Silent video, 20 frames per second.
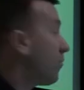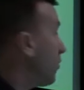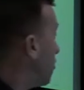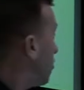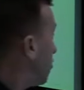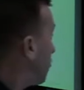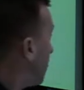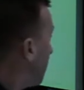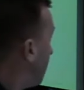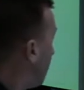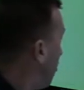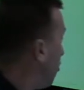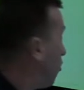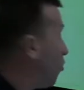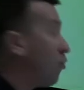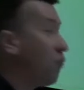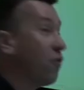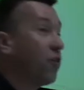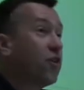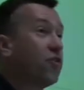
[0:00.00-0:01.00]
We want to
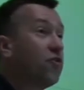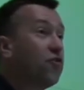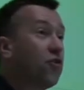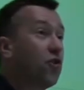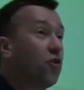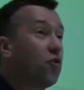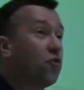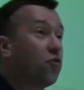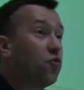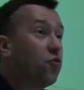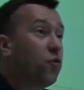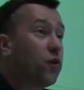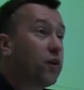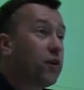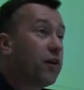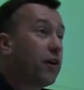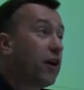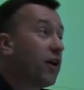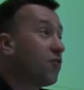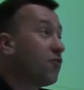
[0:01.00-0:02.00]
report the controls
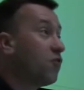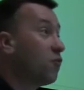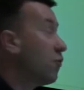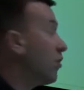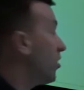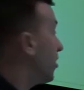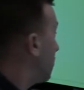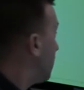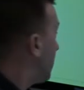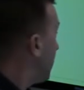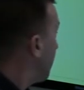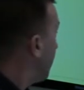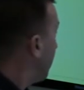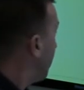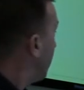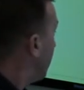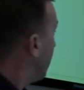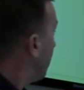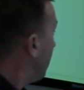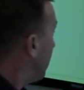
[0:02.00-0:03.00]
we'd like to work
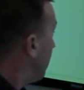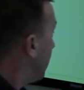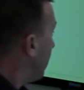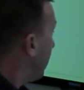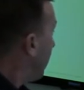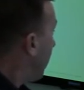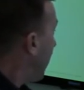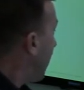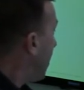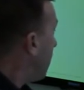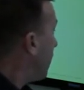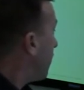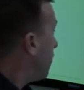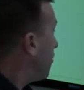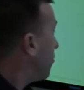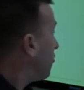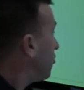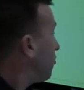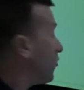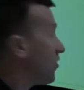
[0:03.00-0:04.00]
with, how we
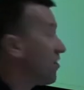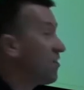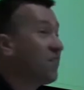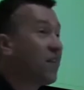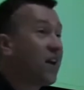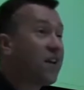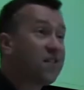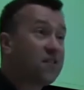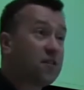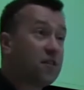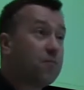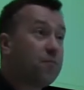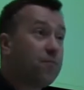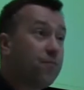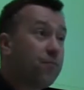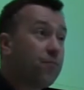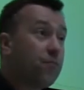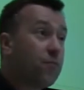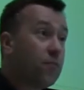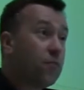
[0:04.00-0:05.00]
want to assess them.
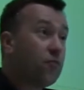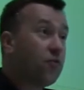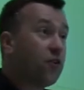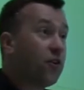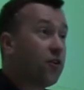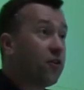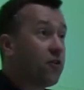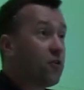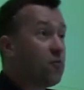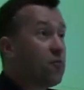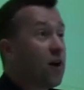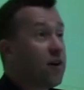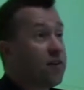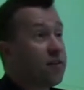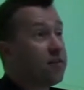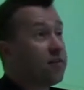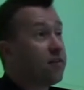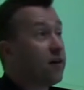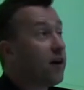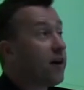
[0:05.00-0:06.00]
So you might
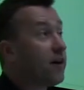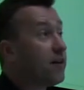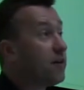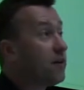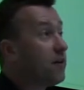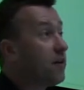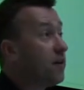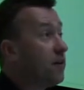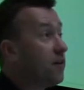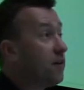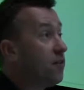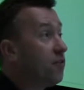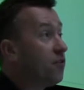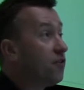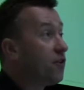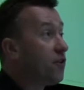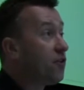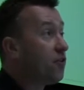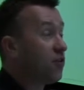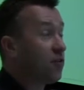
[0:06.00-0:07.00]
decide
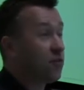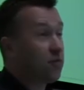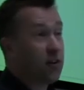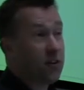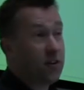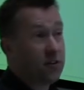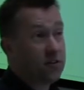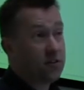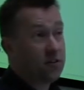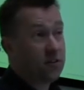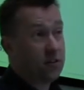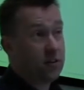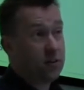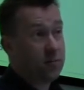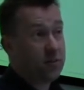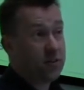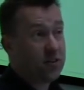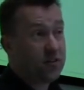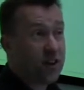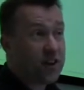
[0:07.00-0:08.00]
to use a, a, a
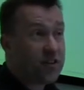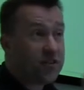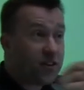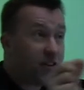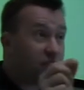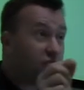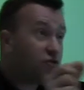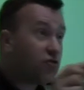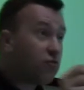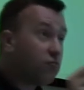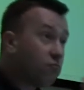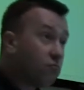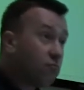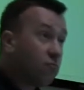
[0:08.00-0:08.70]
percentage.